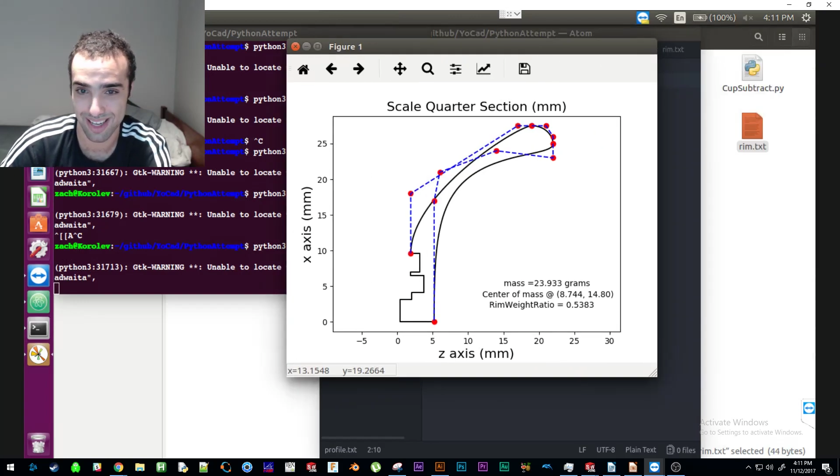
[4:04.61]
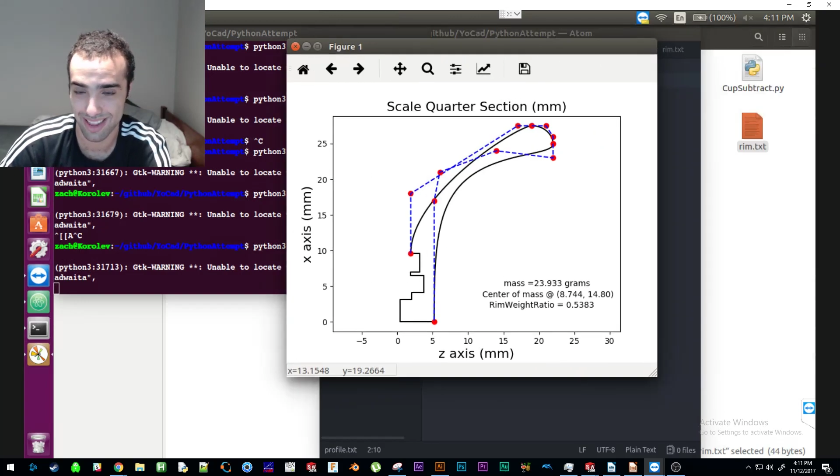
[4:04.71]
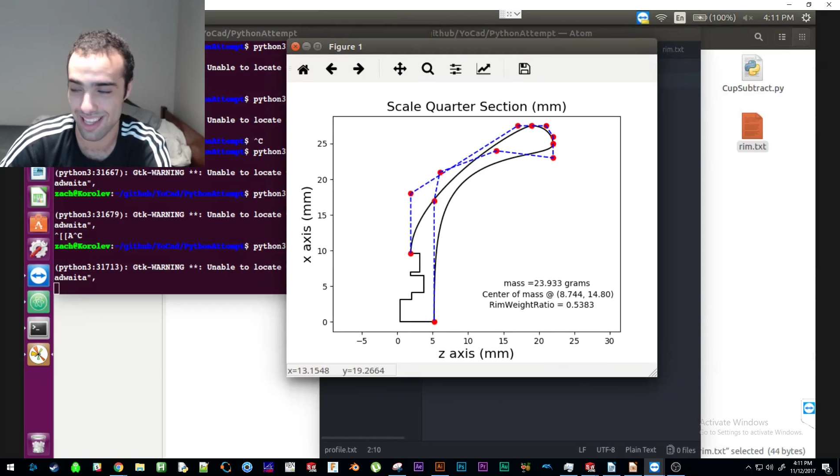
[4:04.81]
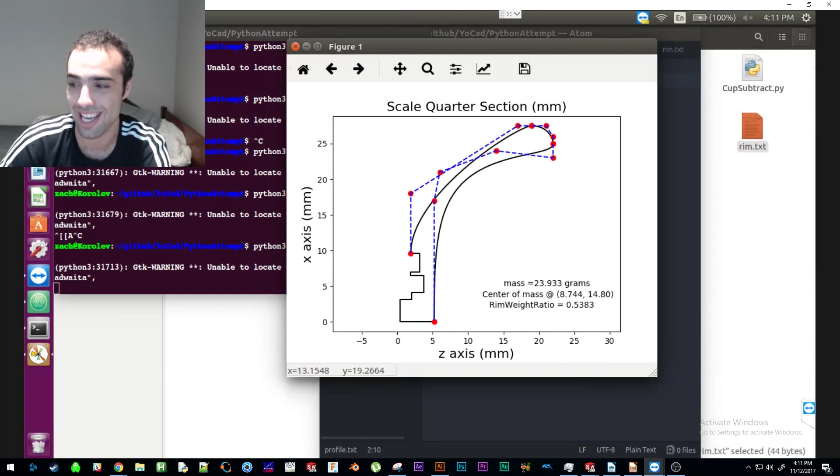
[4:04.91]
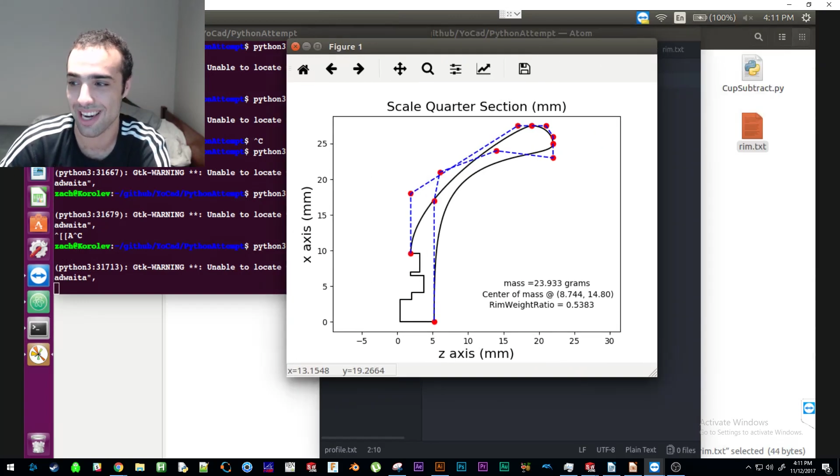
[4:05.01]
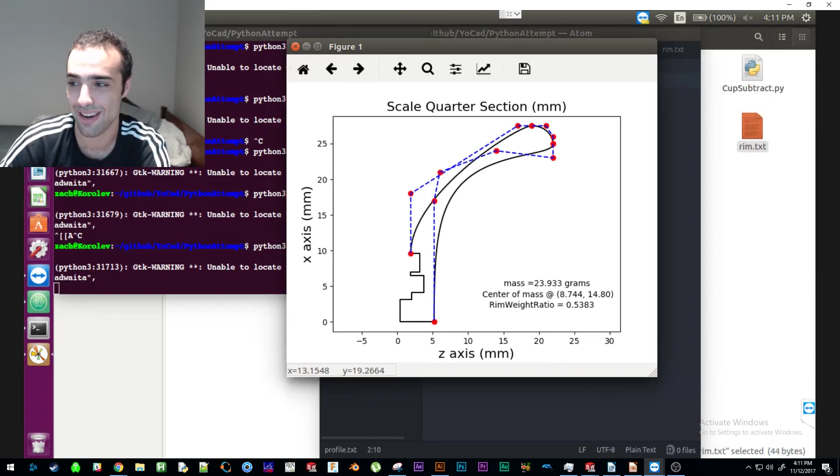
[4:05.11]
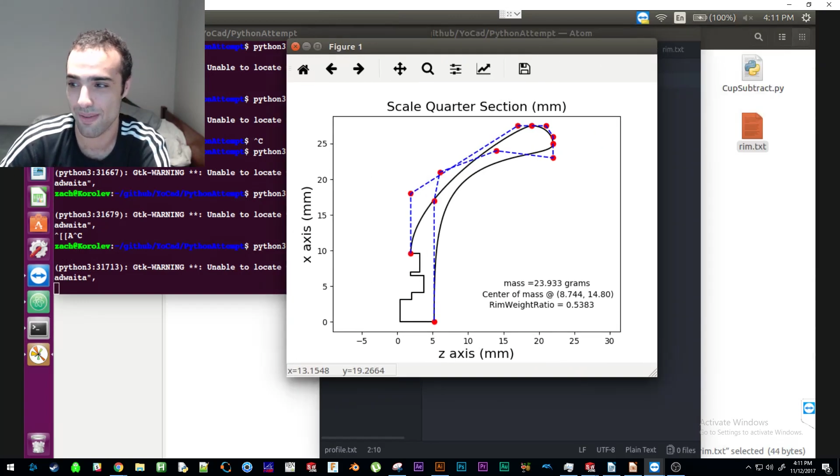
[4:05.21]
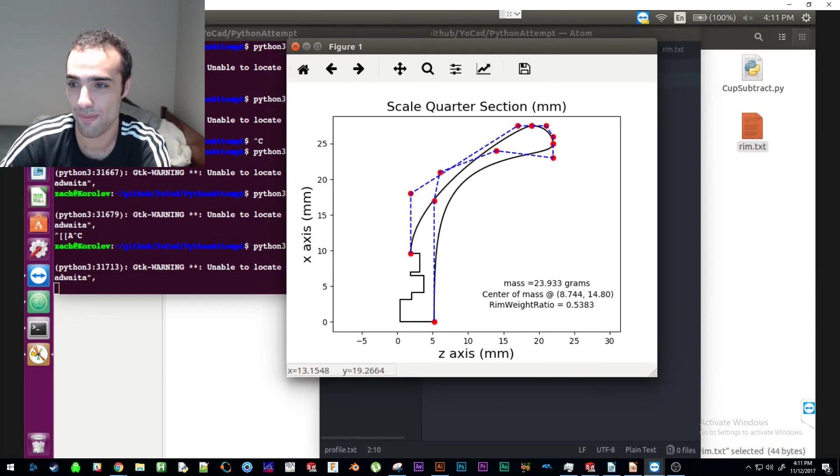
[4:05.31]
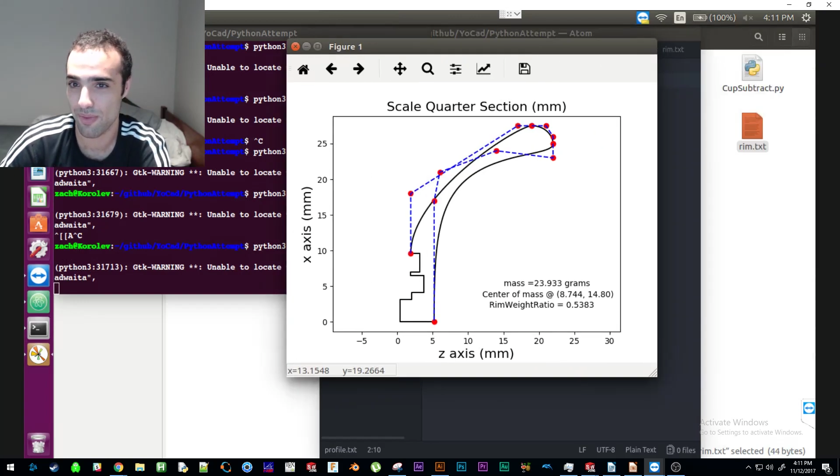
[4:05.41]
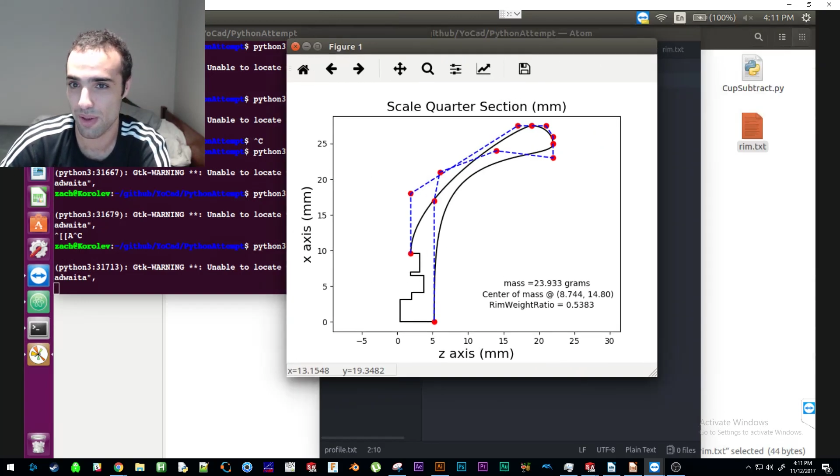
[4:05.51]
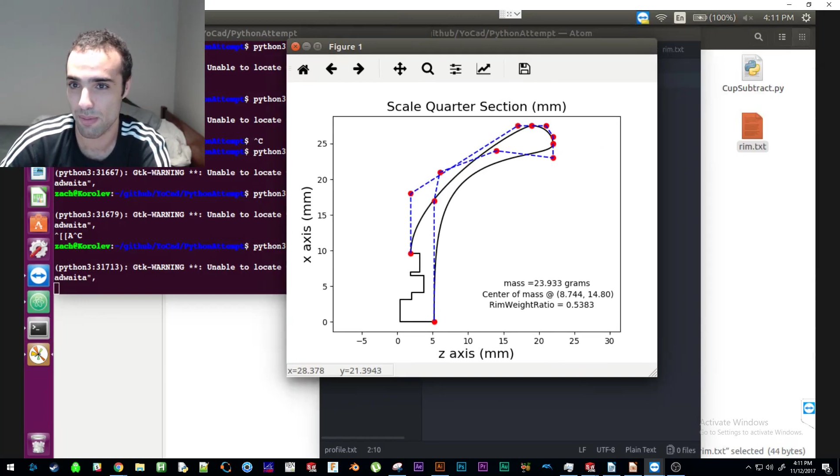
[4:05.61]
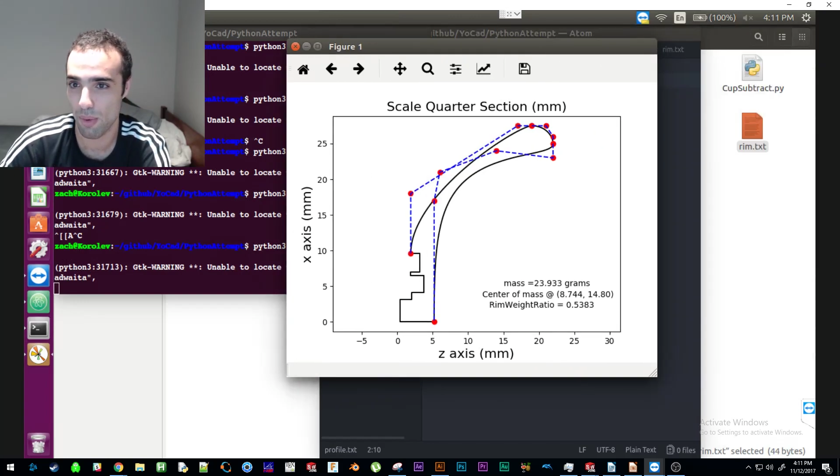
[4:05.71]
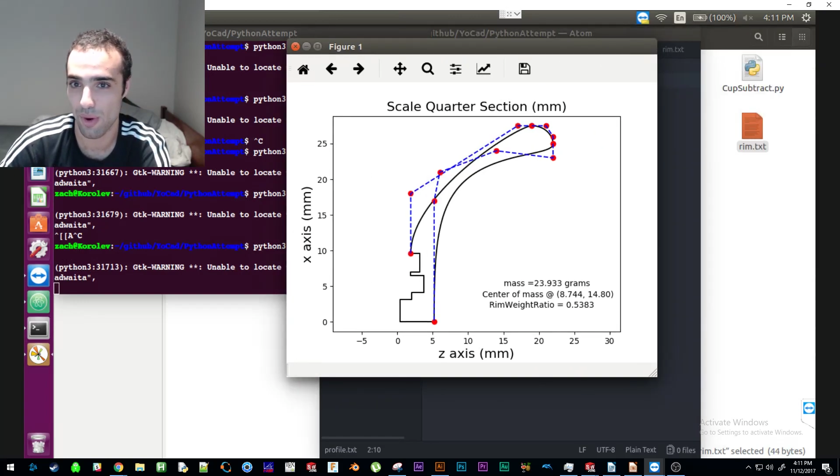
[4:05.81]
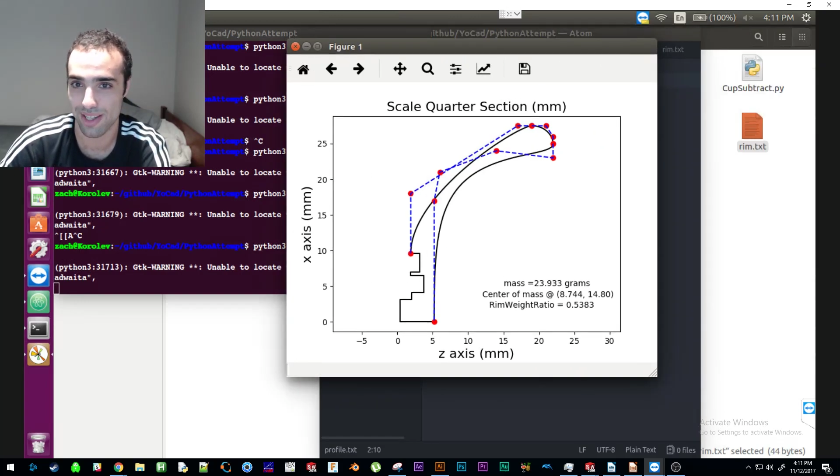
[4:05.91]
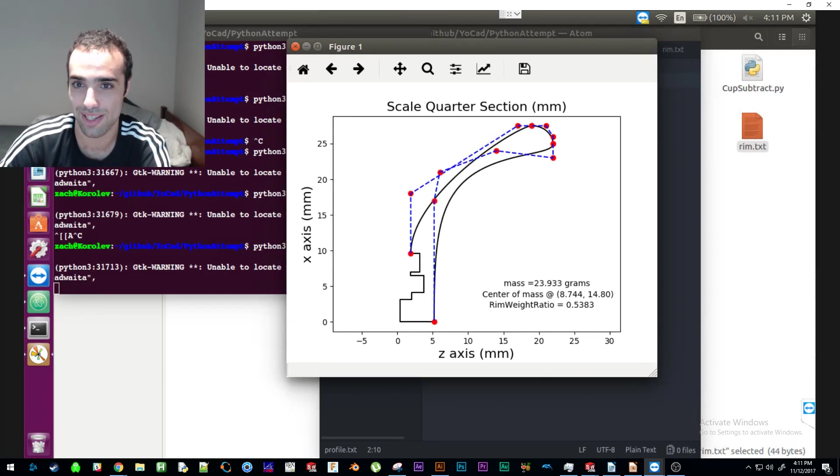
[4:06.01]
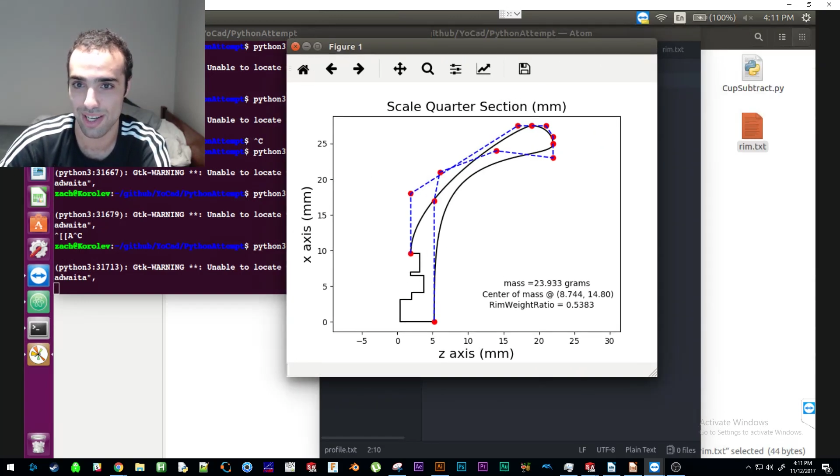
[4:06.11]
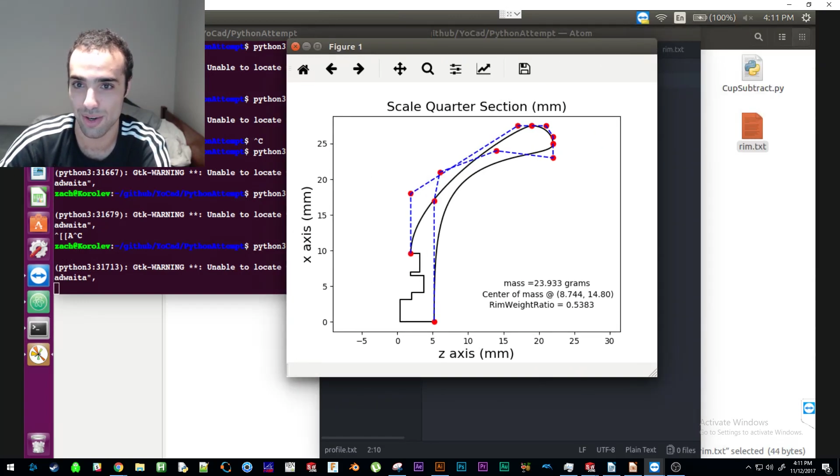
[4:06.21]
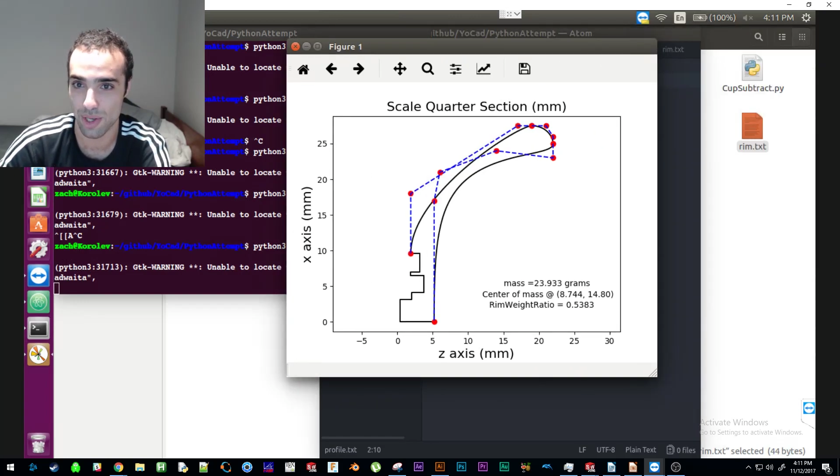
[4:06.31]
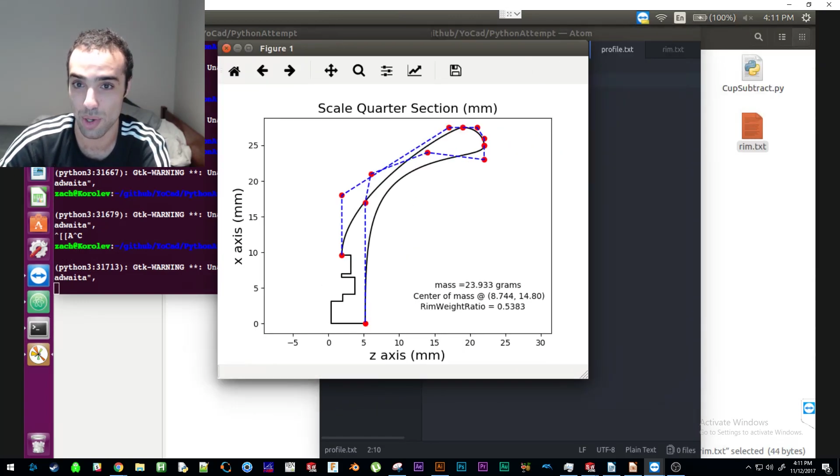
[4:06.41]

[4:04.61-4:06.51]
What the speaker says: delete points too. You